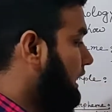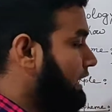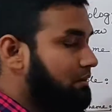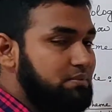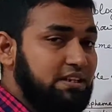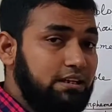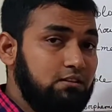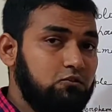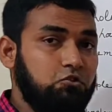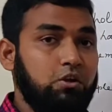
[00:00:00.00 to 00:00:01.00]
I have
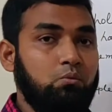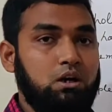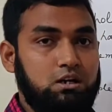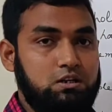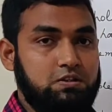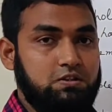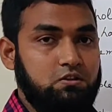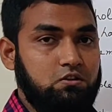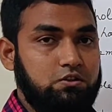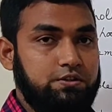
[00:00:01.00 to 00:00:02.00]
taken three
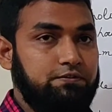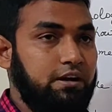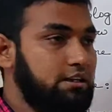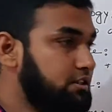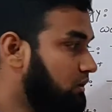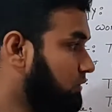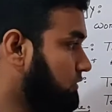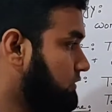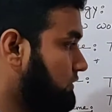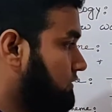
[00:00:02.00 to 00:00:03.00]
words to find
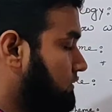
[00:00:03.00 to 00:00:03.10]
out